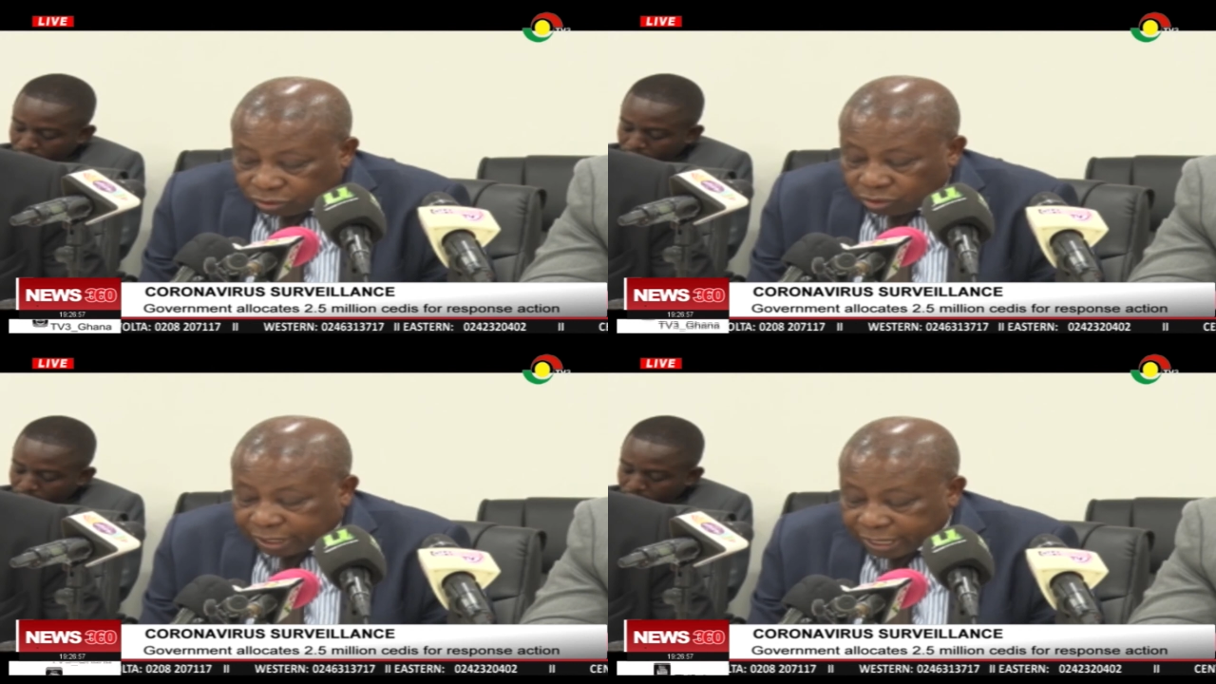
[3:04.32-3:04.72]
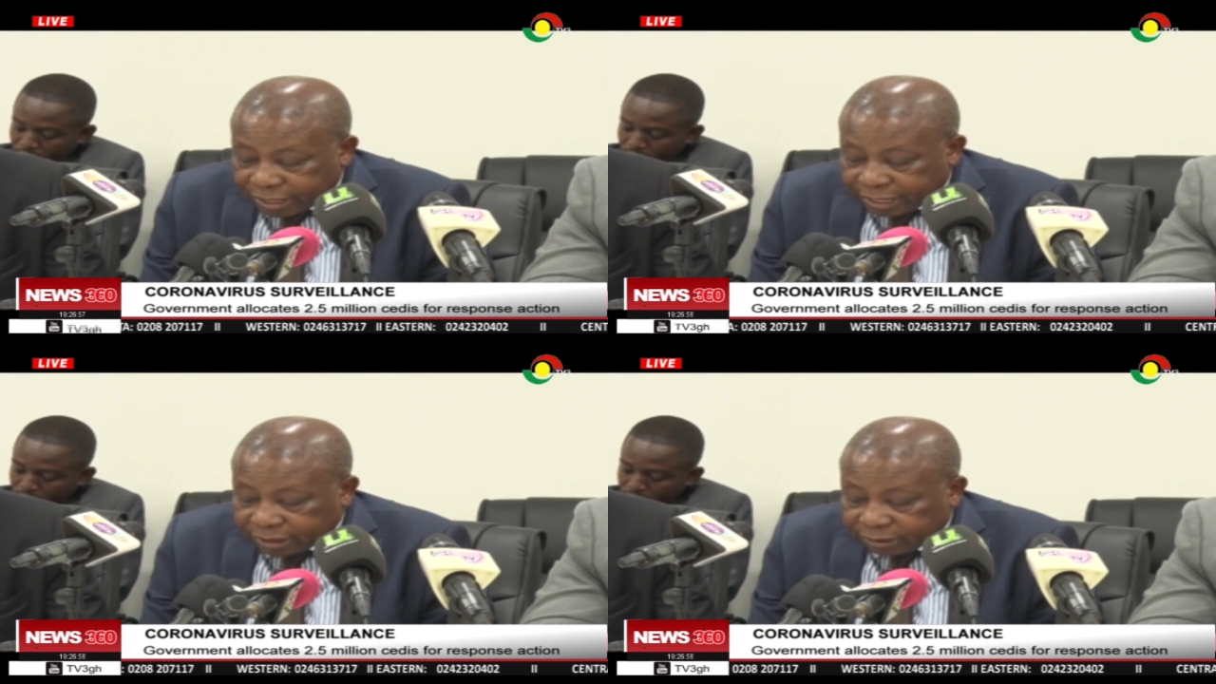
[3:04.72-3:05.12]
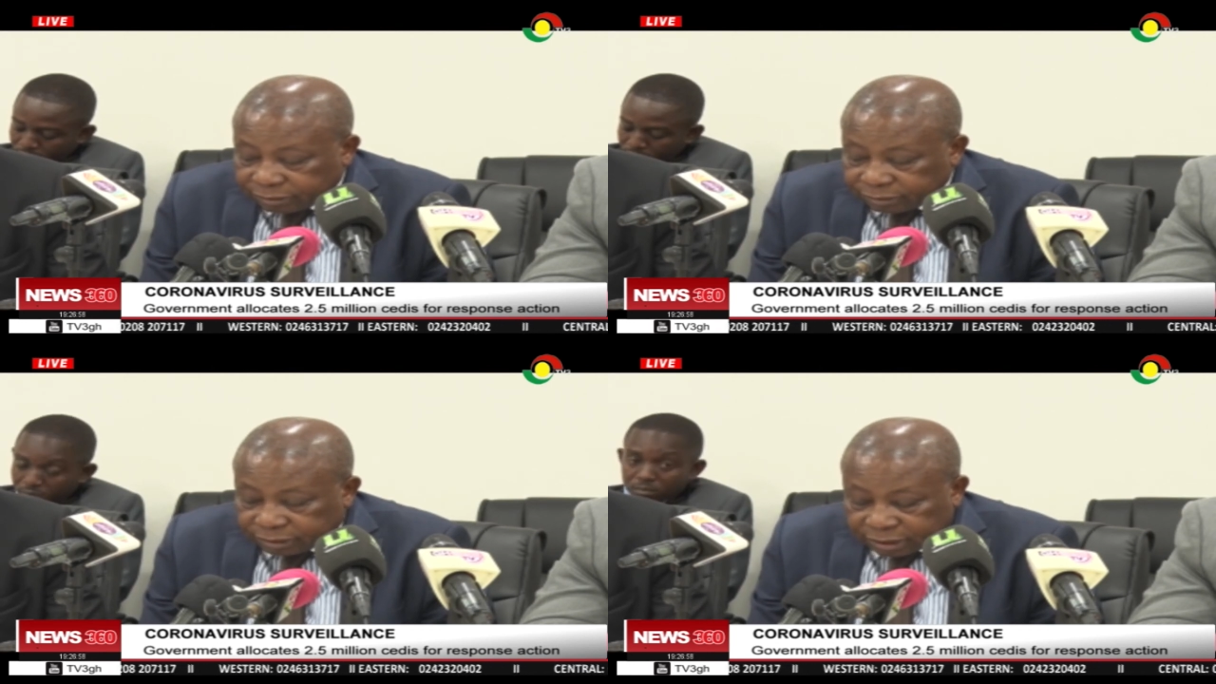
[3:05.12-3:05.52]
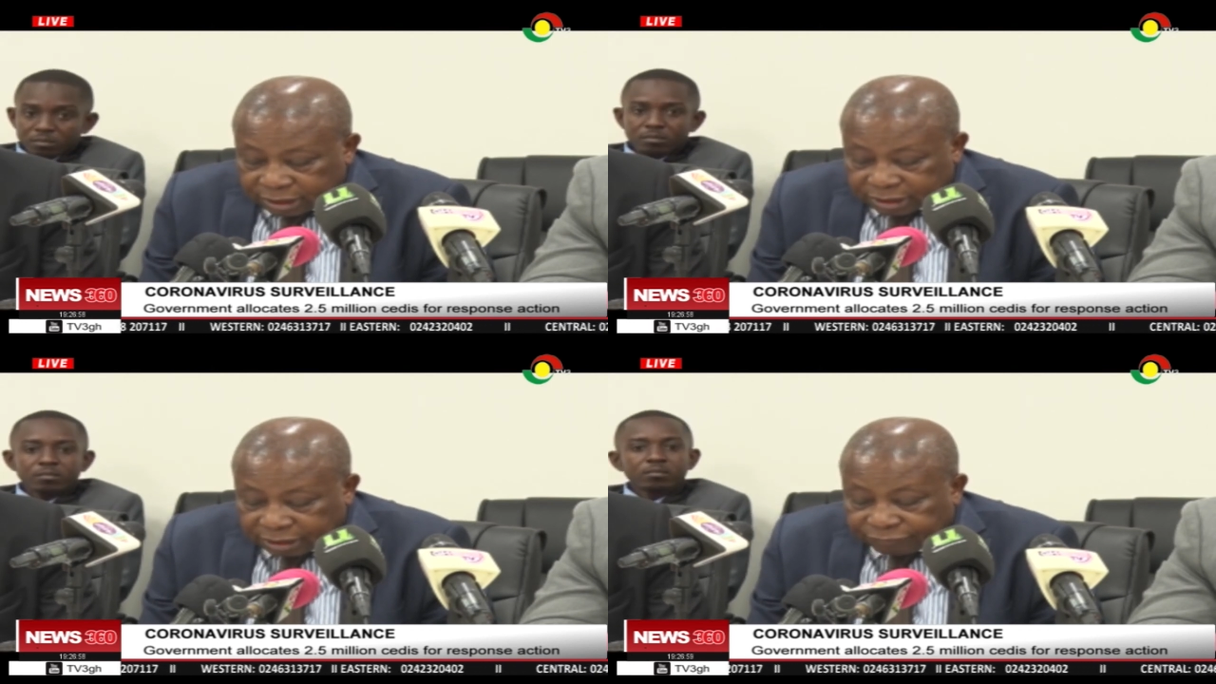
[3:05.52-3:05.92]
Speaker 1: no Ghanaian
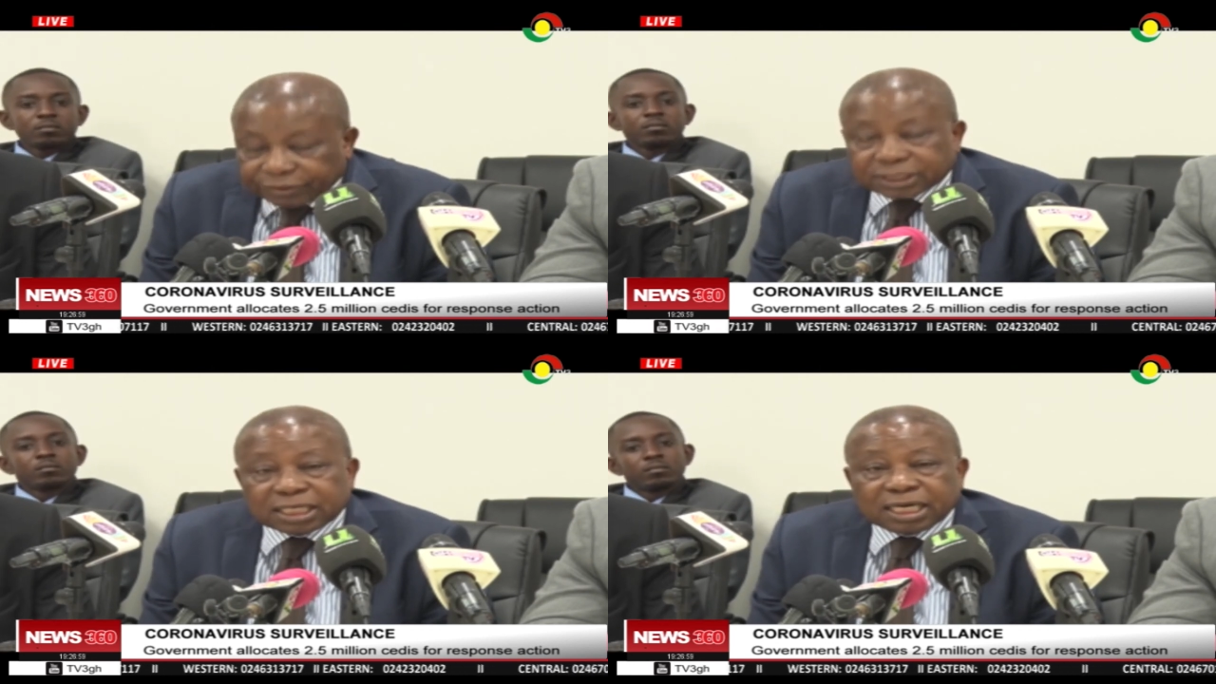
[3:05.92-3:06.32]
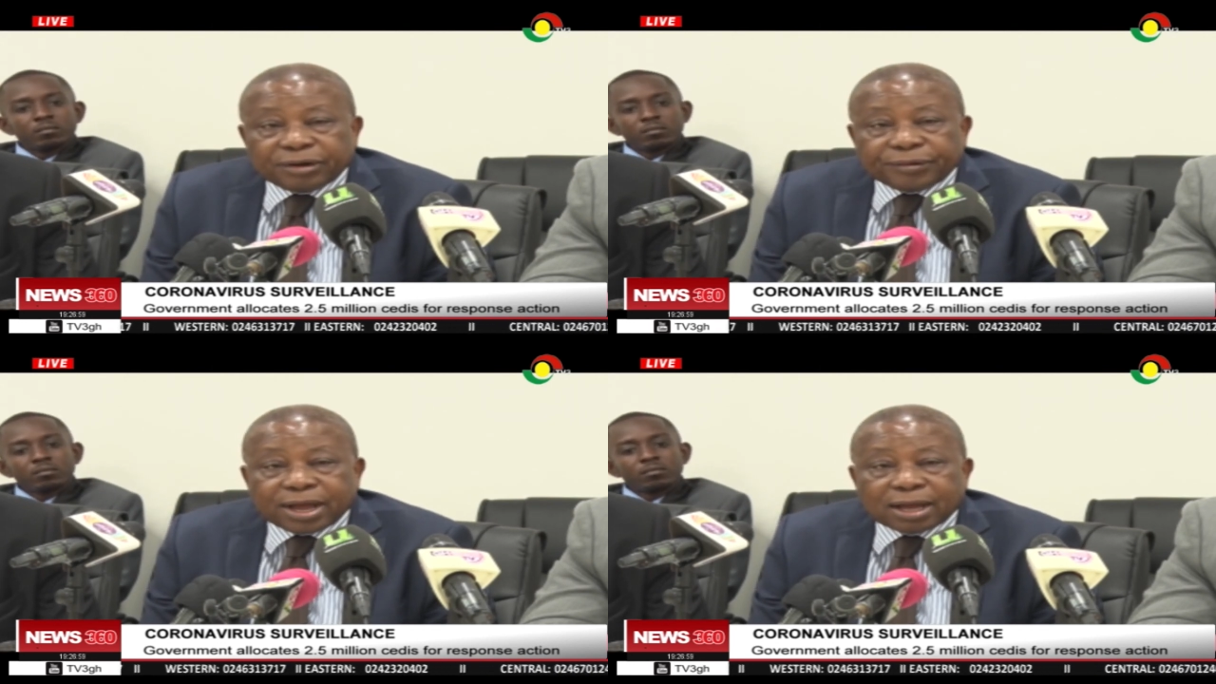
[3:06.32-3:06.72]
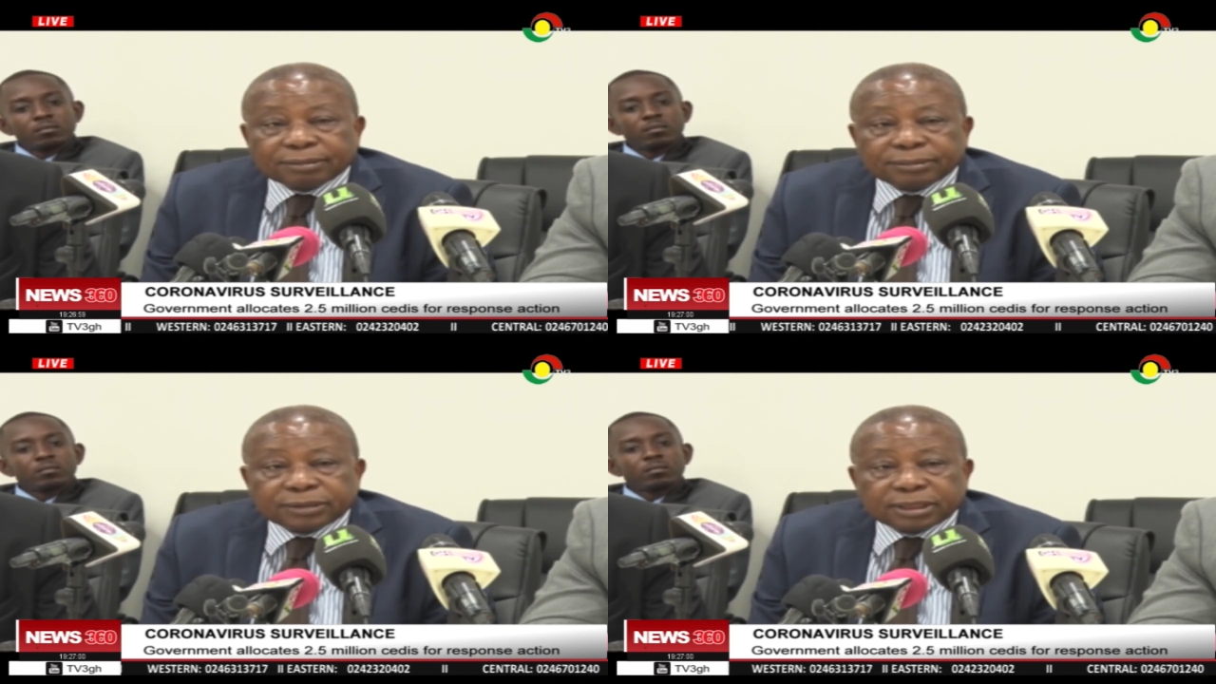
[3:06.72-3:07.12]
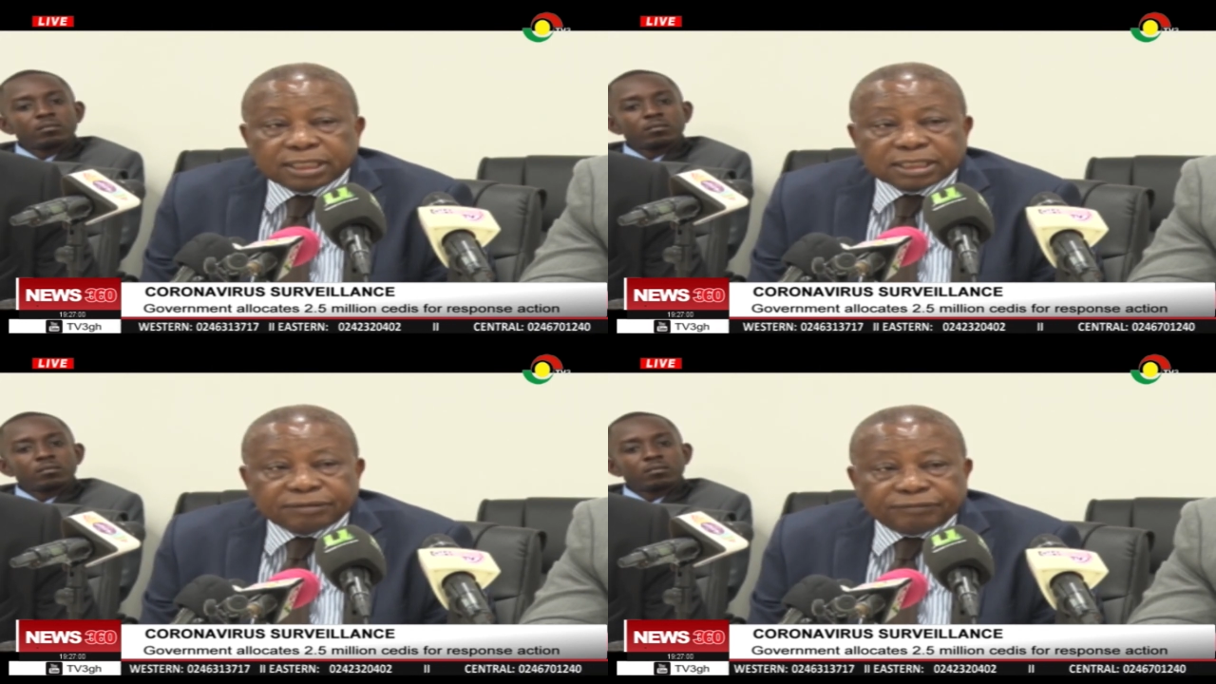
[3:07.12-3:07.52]
in the affected area
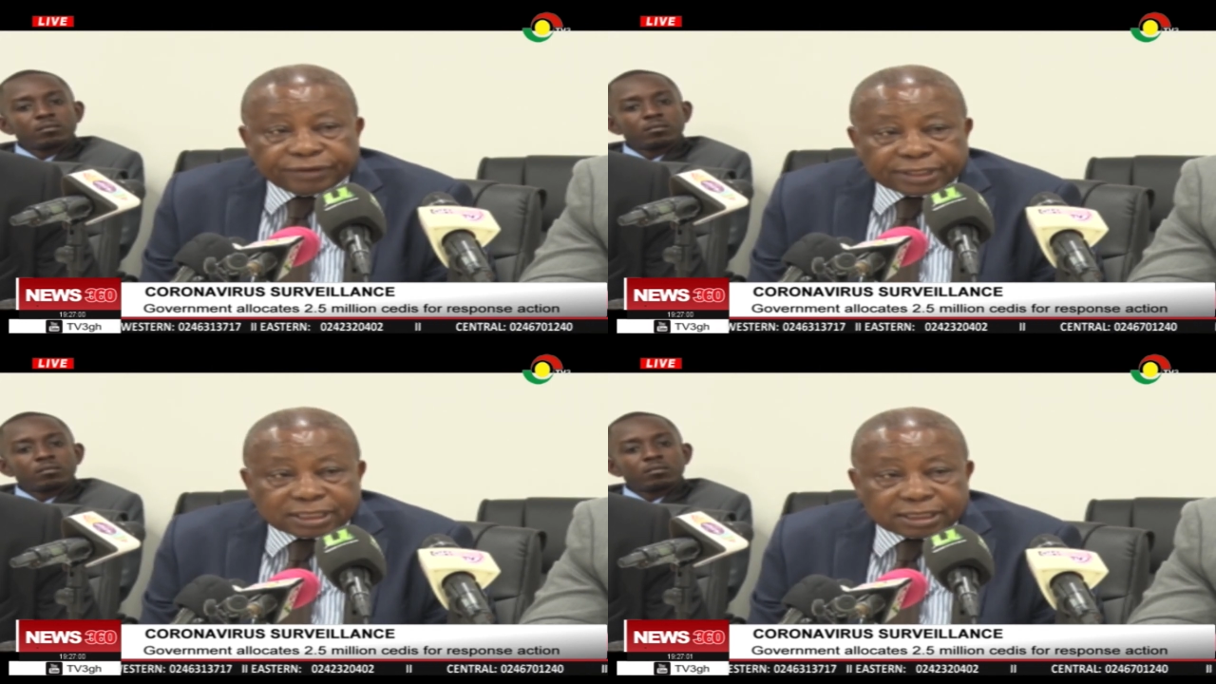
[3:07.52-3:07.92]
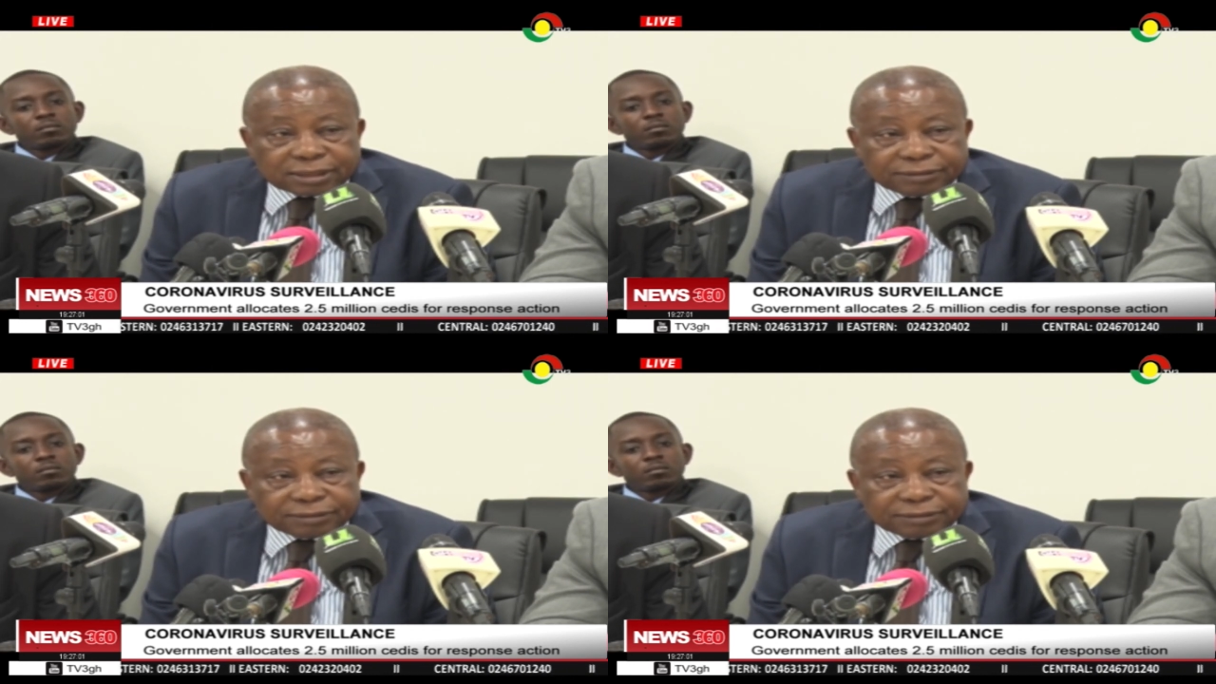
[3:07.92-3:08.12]
is infected.